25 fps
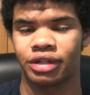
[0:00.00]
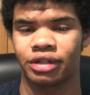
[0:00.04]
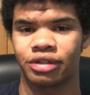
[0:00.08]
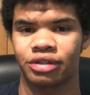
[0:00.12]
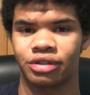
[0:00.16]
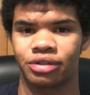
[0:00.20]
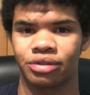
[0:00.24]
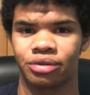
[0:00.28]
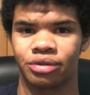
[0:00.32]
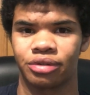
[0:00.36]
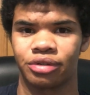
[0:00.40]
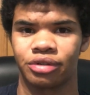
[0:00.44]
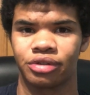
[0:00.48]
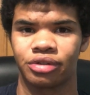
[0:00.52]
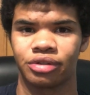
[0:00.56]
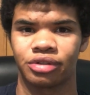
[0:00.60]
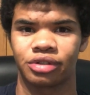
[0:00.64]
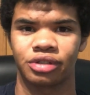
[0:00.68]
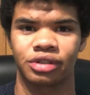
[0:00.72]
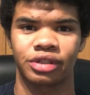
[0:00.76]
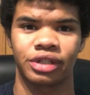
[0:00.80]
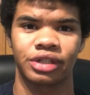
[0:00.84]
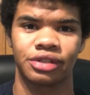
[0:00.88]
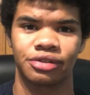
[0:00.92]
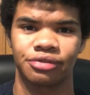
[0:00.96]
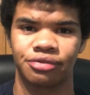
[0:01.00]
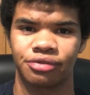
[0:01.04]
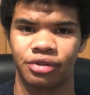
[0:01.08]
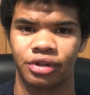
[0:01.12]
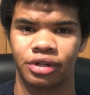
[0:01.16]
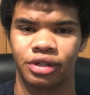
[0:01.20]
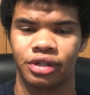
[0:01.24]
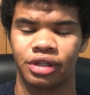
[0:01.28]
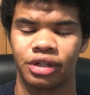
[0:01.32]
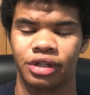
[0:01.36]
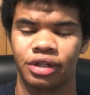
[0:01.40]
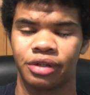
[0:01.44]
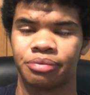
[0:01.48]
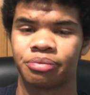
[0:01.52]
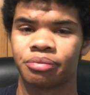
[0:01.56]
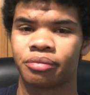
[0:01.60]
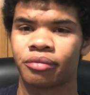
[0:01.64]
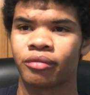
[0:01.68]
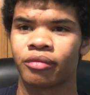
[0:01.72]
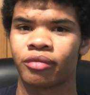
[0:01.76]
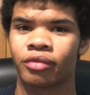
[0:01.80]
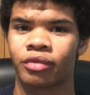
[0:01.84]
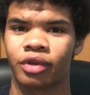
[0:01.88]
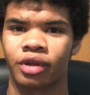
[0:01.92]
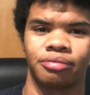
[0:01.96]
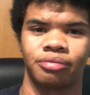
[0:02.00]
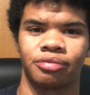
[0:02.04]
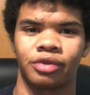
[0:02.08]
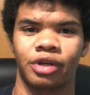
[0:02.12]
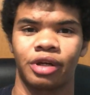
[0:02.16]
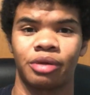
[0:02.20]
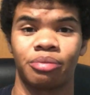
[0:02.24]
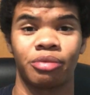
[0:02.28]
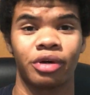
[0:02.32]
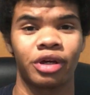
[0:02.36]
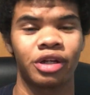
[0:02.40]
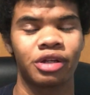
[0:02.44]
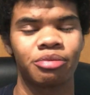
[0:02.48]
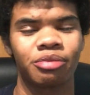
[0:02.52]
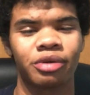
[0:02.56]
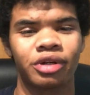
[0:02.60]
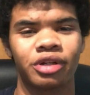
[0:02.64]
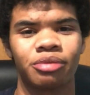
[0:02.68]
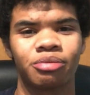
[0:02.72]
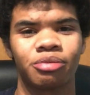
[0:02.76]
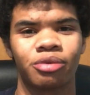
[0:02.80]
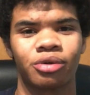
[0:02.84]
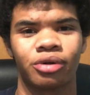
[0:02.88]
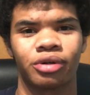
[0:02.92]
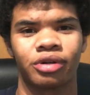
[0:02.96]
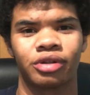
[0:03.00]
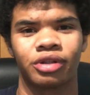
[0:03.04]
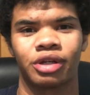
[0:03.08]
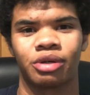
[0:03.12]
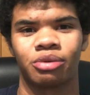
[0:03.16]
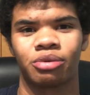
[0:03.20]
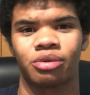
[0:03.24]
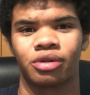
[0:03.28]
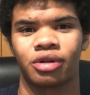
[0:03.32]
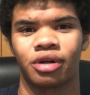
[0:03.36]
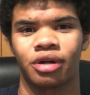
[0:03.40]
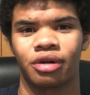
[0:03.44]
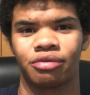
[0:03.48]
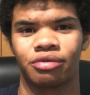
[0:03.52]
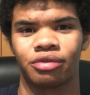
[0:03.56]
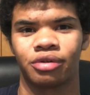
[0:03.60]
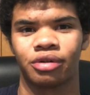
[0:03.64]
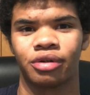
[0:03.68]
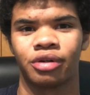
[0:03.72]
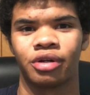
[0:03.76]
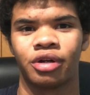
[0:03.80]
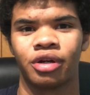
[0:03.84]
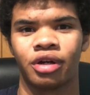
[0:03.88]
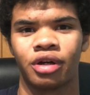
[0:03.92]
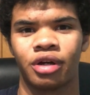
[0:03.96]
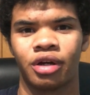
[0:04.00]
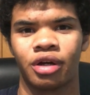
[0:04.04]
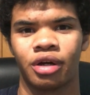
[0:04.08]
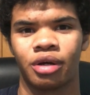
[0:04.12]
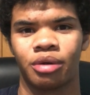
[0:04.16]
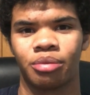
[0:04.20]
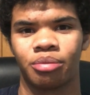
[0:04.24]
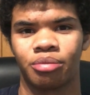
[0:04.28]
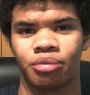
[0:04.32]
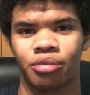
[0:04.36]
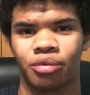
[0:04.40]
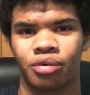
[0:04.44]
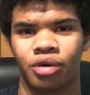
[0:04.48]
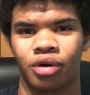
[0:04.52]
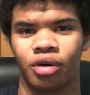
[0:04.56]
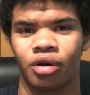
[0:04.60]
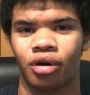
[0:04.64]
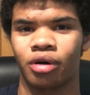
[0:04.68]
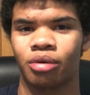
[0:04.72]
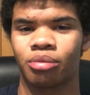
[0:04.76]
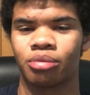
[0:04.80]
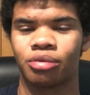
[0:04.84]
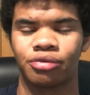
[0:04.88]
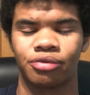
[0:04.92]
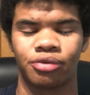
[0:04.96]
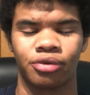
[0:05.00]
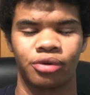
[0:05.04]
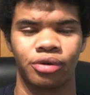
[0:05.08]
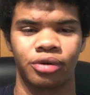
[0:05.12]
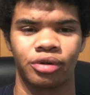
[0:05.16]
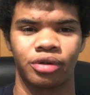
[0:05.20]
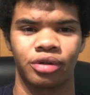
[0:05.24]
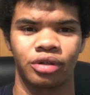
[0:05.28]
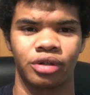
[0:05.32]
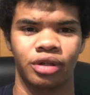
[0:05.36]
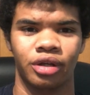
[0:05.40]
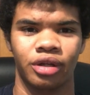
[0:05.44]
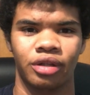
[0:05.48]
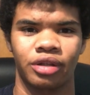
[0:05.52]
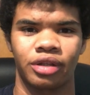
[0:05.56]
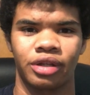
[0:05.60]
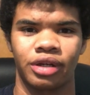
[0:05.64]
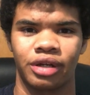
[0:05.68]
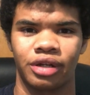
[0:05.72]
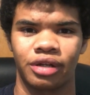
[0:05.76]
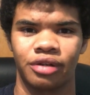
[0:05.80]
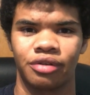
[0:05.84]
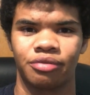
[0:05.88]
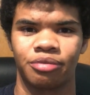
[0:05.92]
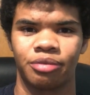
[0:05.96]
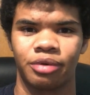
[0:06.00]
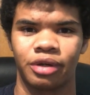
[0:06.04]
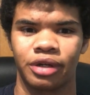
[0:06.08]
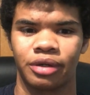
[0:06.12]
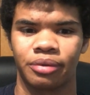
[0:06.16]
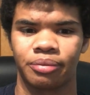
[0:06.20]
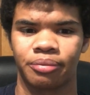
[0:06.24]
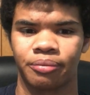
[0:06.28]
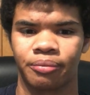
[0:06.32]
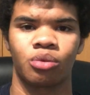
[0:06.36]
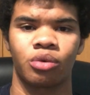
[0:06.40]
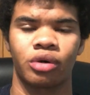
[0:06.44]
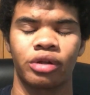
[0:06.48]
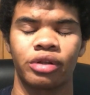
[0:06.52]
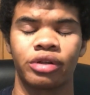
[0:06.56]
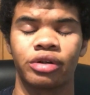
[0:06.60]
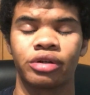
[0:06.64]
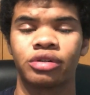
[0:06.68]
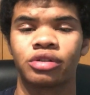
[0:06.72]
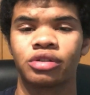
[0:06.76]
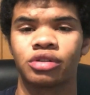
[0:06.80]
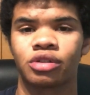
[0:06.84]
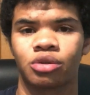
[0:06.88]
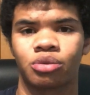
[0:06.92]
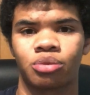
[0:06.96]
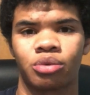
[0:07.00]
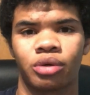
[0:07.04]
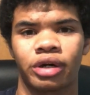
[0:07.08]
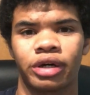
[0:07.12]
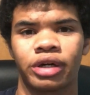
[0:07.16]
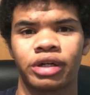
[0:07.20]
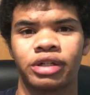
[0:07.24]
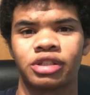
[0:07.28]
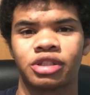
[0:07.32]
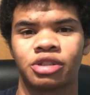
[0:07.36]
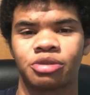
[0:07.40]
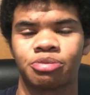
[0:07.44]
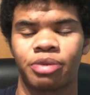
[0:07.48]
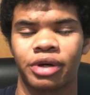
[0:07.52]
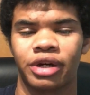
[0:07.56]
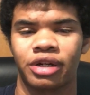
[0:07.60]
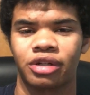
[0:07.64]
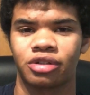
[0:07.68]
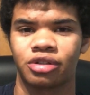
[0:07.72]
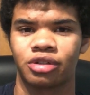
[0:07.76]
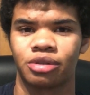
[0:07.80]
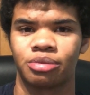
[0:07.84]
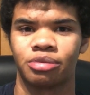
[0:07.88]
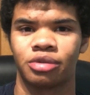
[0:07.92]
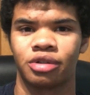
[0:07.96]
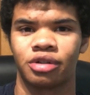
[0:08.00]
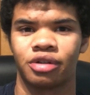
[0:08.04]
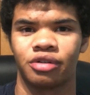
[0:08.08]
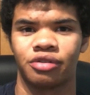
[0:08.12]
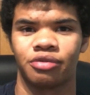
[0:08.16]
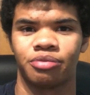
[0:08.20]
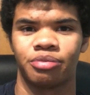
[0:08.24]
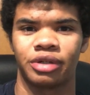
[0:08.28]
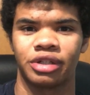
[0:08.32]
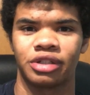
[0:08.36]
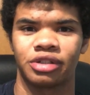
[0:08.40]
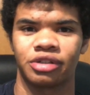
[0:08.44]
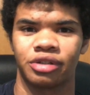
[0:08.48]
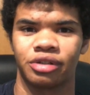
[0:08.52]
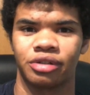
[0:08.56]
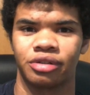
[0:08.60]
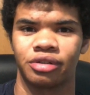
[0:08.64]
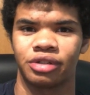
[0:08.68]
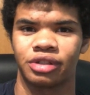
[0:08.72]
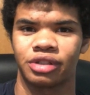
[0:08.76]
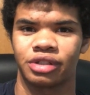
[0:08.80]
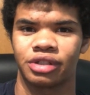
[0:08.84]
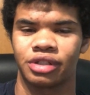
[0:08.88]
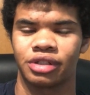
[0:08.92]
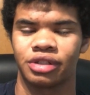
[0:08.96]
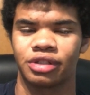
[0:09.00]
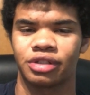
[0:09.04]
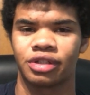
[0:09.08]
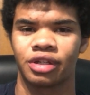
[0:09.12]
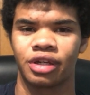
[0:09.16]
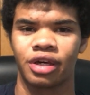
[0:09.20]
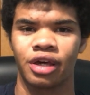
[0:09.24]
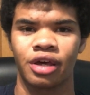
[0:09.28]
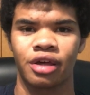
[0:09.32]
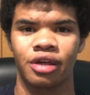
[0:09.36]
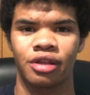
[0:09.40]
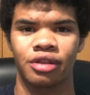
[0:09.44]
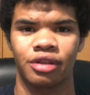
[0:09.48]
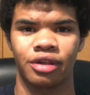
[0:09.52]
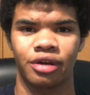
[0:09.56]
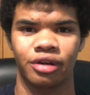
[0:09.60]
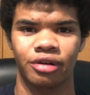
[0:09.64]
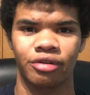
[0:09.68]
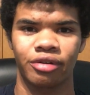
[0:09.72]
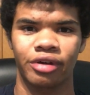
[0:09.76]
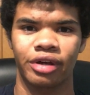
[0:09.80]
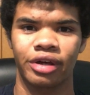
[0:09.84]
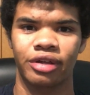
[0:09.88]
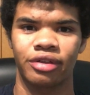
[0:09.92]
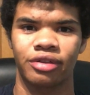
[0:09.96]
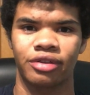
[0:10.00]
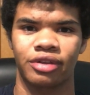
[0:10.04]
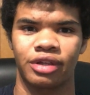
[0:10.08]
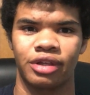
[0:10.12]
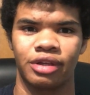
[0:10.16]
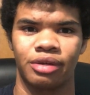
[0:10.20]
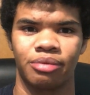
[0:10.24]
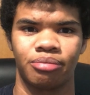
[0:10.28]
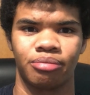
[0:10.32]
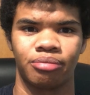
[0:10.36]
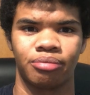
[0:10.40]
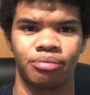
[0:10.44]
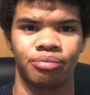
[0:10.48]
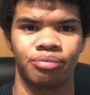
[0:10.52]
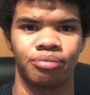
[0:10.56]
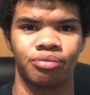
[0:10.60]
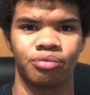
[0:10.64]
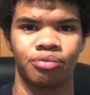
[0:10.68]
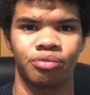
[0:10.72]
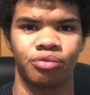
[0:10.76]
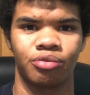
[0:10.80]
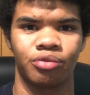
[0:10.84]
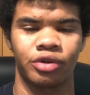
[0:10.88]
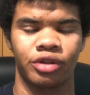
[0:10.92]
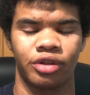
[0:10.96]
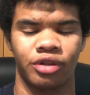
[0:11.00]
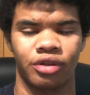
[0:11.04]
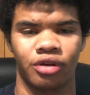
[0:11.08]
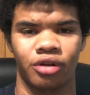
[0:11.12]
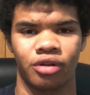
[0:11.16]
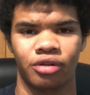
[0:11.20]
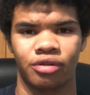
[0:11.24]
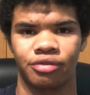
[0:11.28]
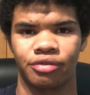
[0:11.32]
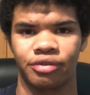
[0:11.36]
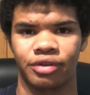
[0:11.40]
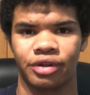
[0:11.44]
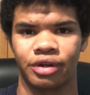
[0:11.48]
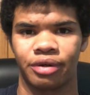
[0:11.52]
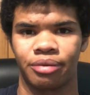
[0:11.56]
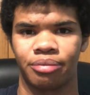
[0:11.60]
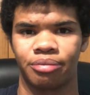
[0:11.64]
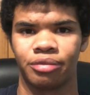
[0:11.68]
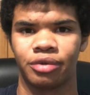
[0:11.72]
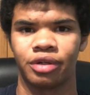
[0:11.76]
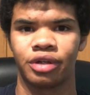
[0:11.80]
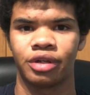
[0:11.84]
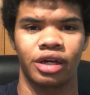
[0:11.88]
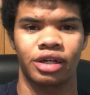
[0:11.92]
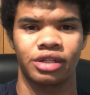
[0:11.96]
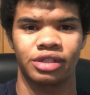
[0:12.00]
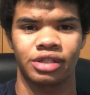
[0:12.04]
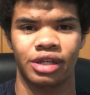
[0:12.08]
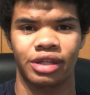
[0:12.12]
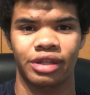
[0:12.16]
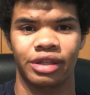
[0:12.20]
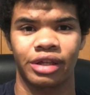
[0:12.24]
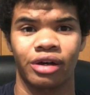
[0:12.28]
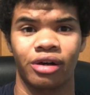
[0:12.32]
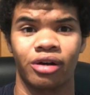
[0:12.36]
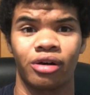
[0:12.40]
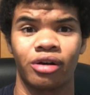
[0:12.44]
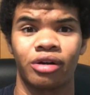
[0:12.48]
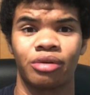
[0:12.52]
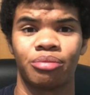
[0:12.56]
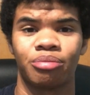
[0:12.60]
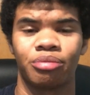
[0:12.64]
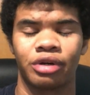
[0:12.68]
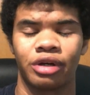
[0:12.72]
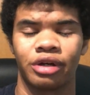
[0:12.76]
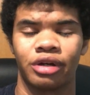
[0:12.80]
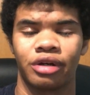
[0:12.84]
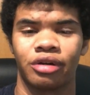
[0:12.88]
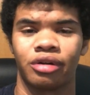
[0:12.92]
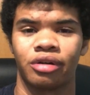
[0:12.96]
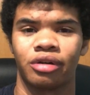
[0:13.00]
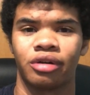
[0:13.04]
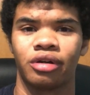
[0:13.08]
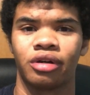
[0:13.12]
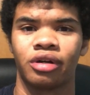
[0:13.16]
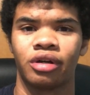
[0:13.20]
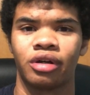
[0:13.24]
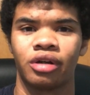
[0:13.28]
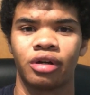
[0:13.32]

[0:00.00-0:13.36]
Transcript: disorders, schizophrenia, and many, many more that we'll cover all before the end of May. While there is a wide spectrum of mental illnesses, the underlying theme with all of them is that they all impair